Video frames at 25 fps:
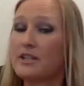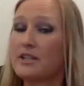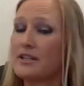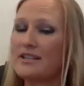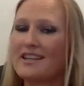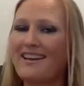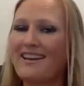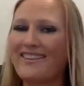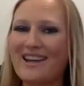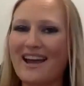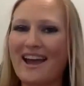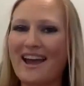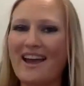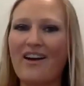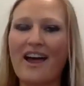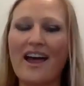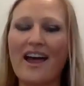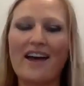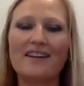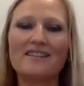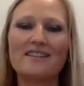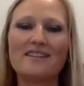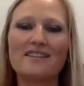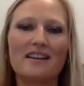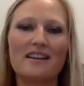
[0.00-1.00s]
Just the other
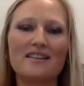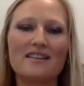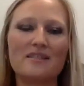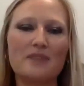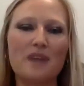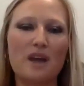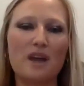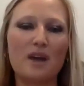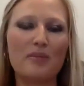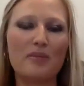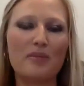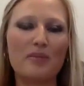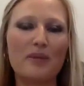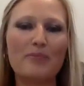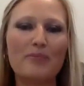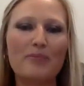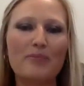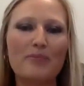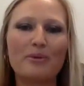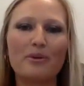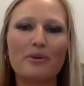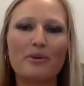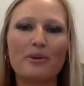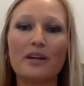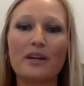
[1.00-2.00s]
day I had some
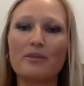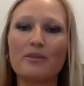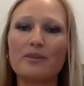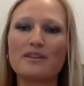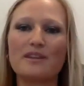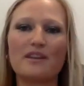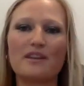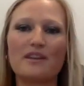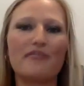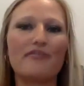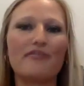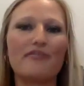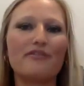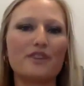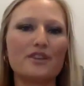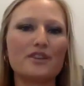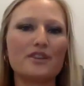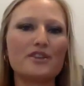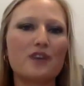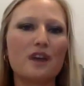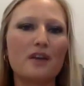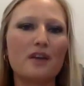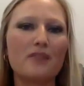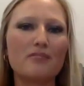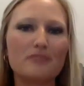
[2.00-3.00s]
young people that it was their
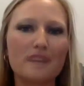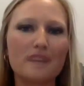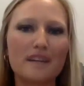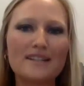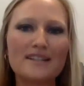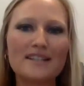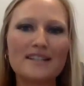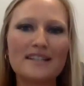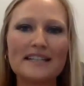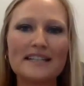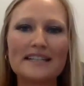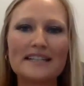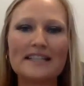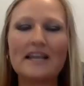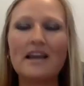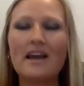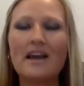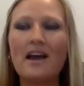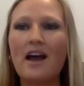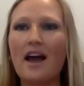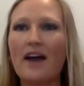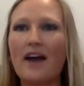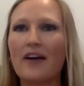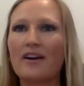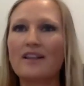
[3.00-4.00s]
first time renting,
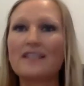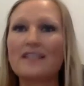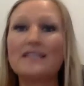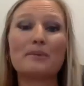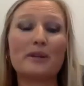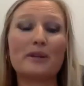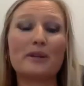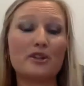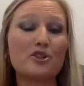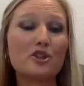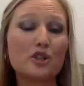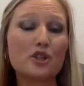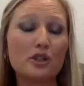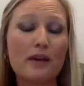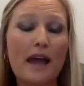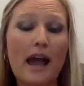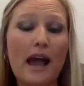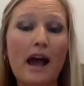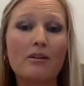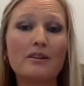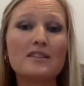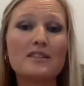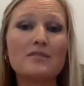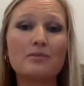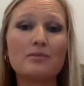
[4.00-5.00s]
and I spent 2
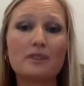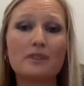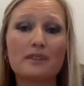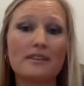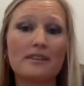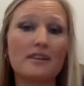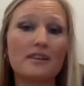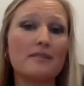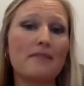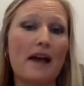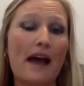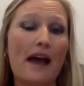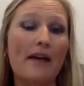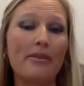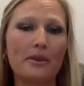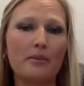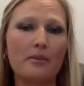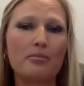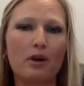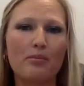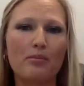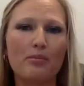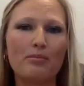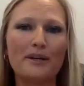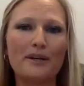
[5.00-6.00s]
hours with them at the
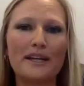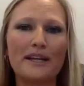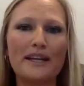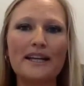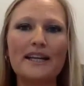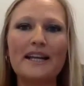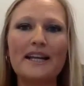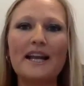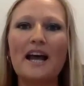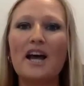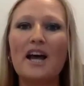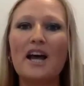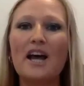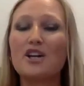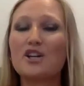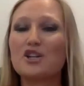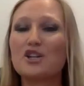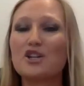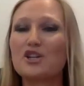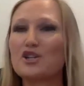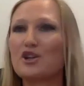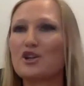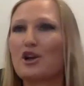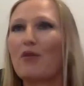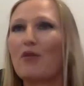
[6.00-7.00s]
property
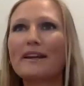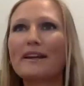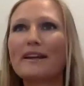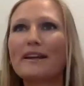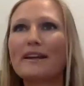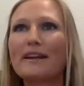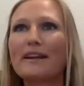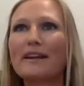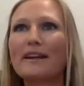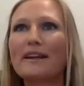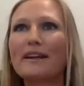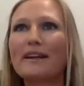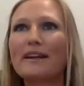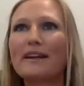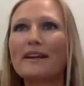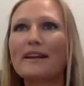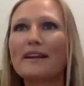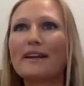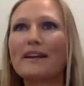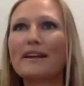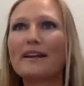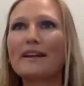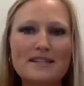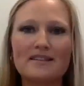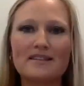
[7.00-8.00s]
showing them the
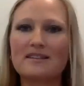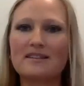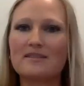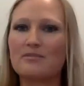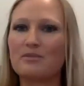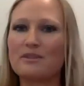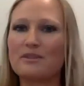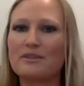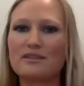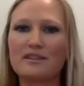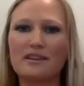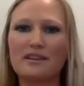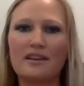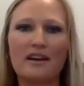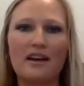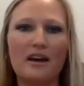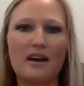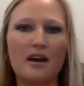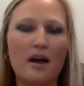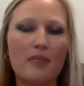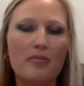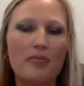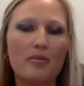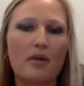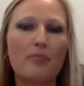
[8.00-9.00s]
basics. This was
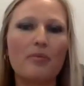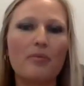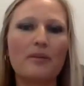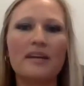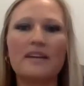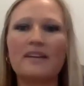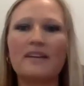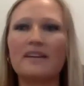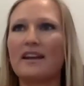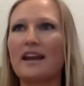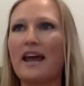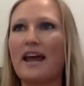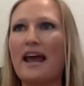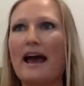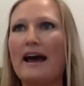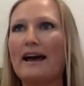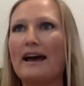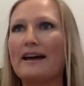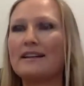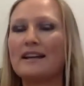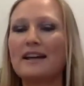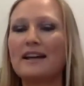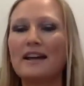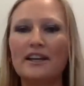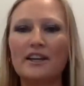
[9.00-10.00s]
a property that
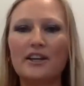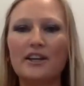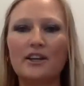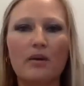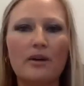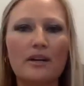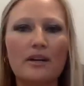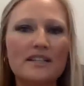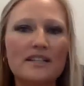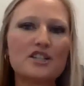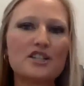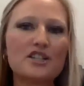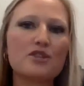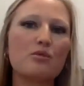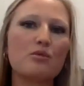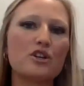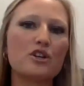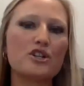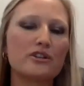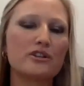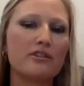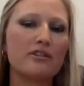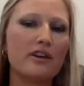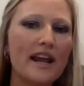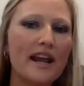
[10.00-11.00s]
had, you know, a
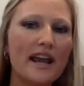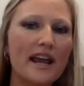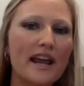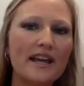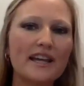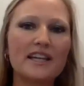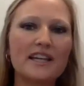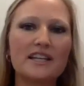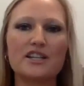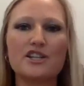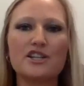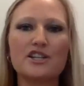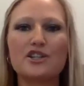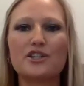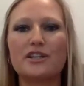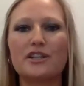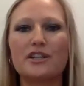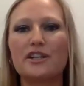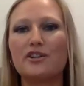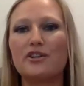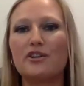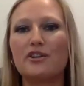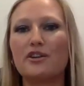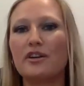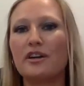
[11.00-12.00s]
dishwasher, an air
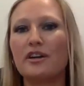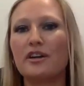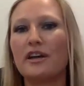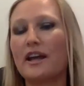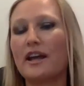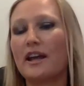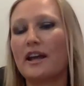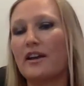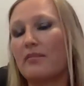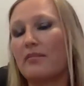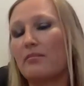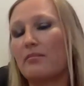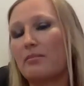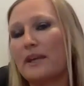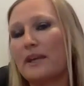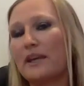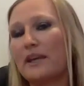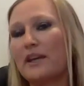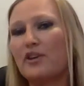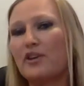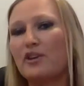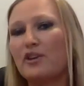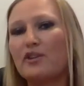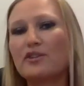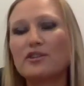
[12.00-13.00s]
conditioning unit, and
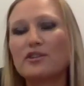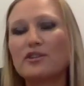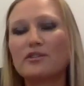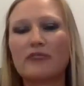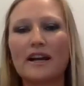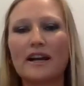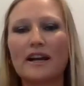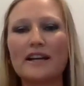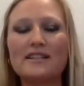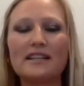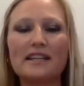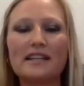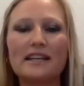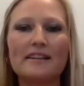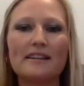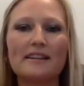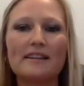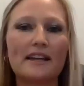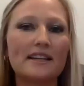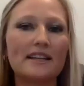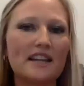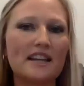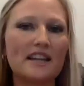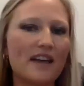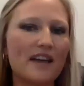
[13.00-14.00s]
being new to renting,
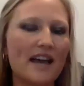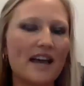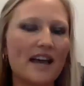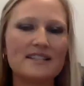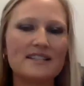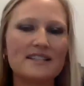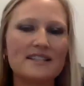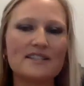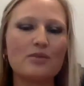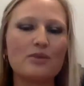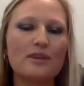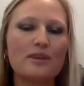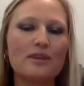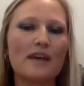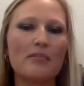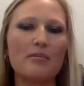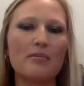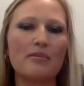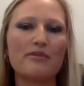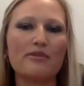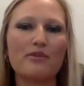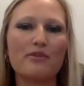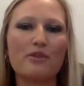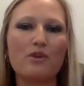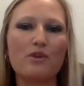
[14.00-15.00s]
they'd never had to deal with that
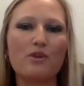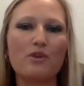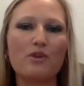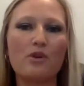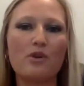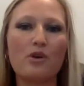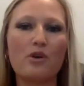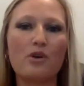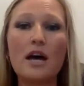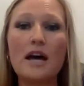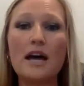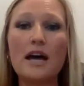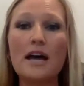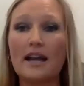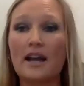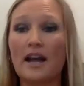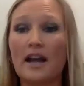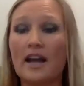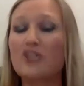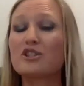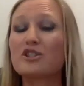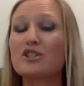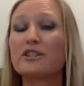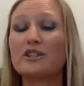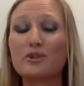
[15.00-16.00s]
before, and I
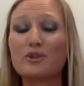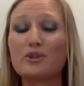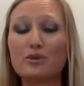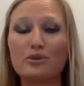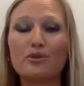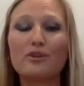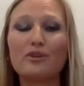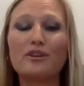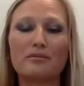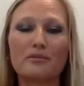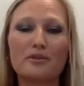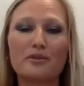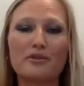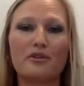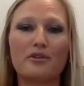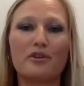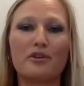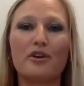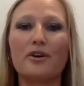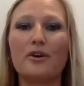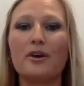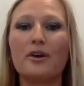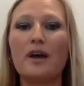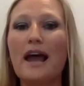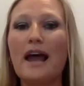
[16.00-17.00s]
actually took them
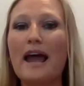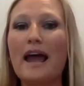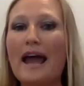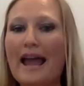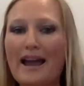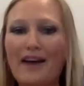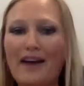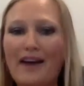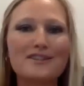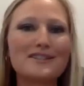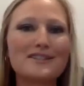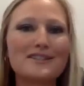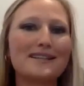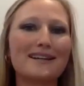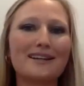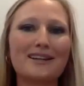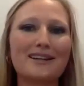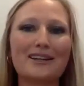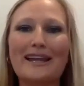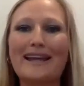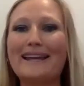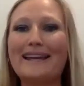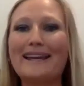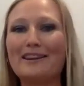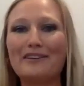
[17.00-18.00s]
through how to
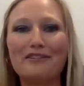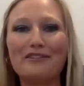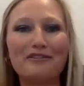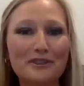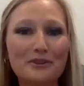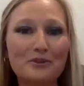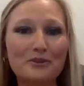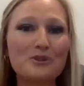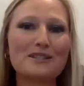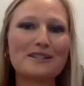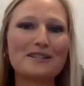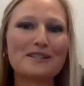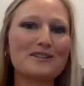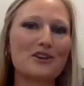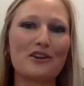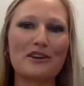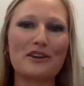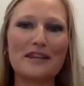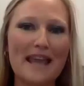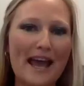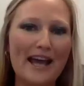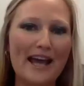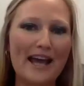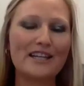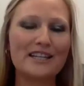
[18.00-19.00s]
clean the filters on
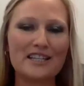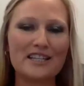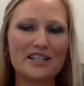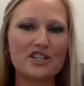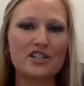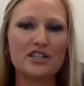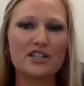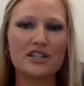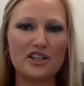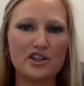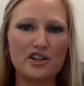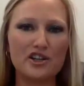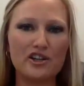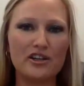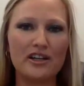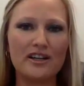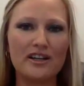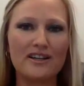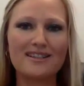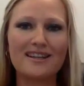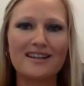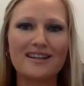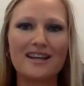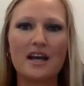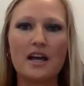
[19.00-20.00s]
the air conditioning
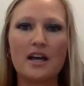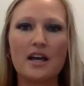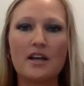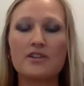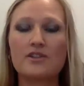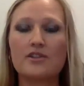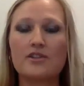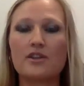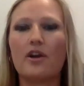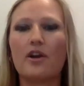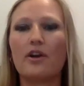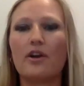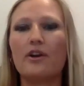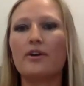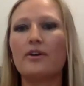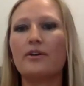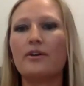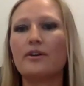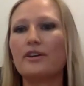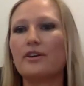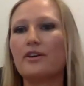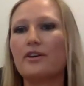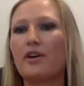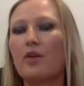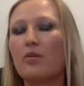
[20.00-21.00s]
unit. So,
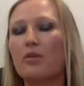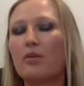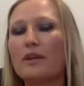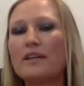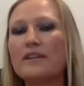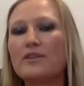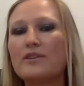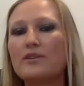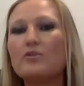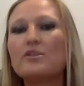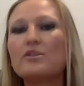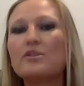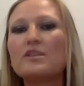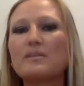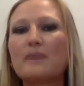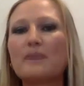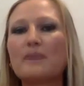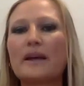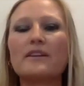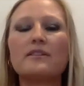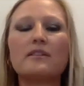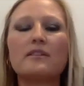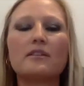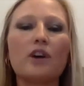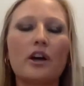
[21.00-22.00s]
you know, we do
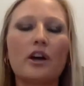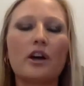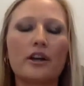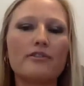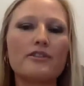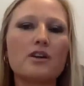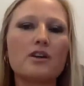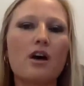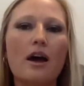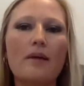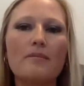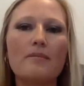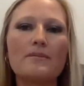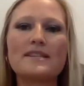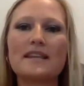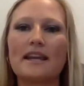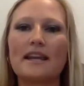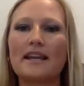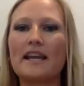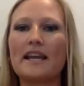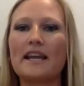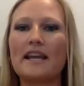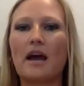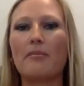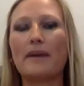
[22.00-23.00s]
spend a lot of time
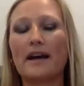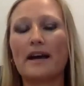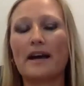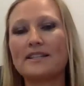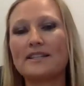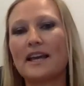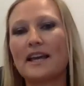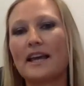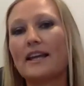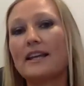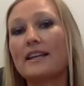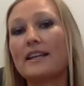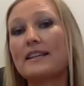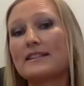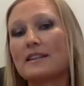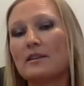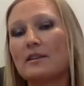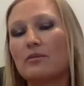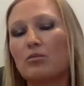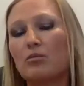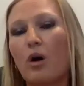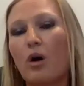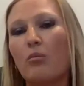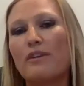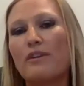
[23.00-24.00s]
setting up our tenants,
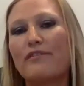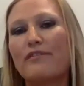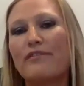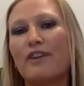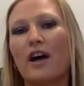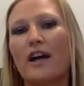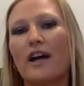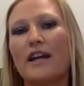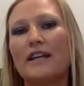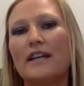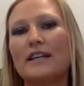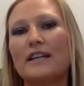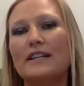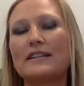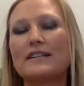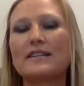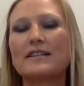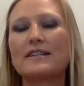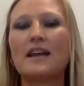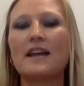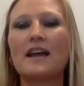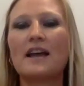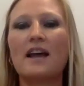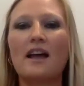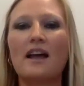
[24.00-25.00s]
and what we find
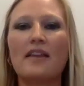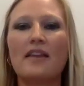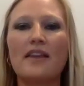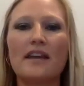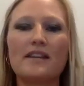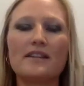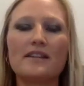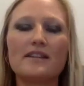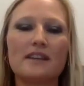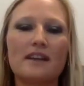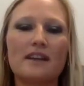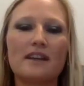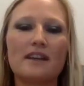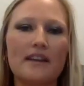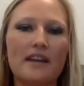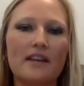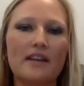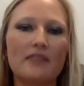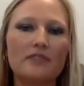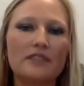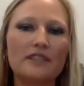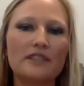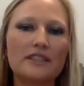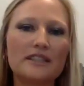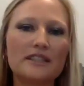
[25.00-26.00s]
is that that
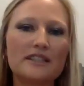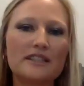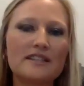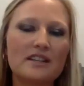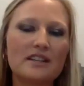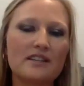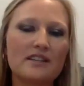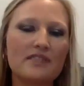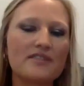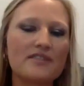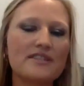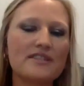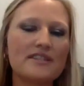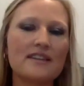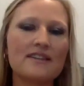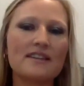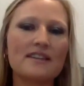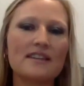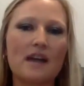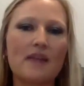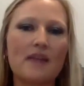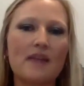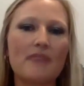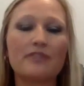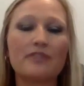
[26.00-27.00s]
really sort of sets it
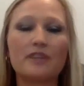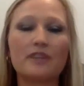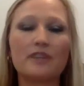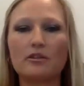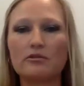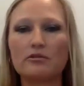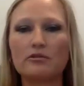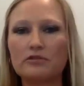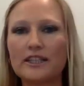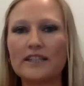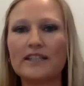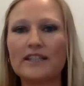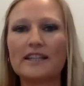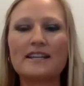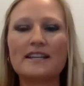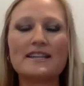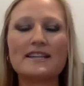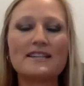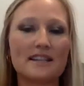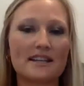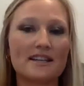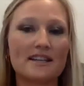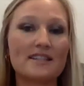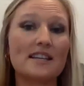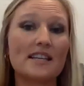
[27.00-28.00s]
up for a really
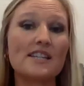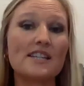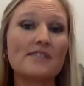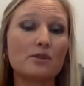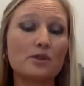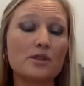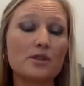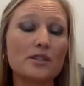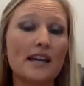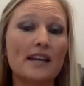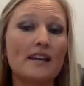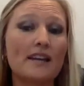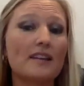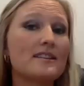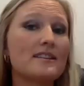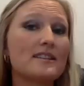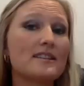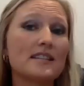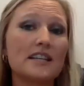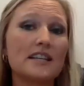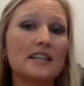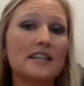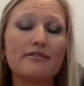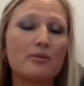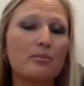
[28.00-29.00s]
successful
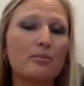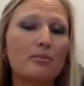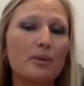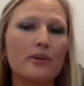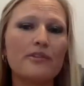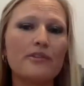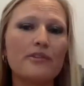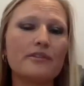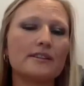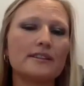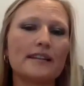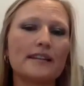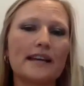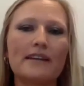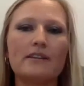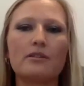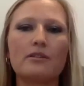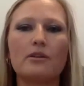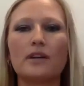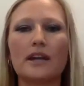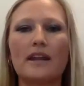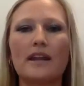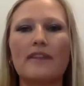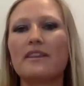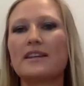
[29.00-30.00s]
tenancy for both the
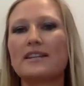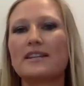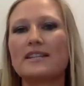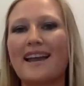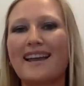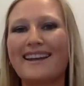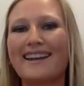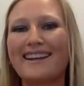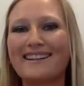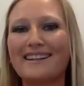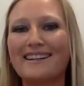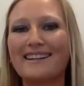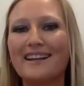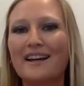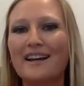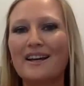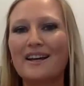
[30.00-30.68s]
landlord and the tenant.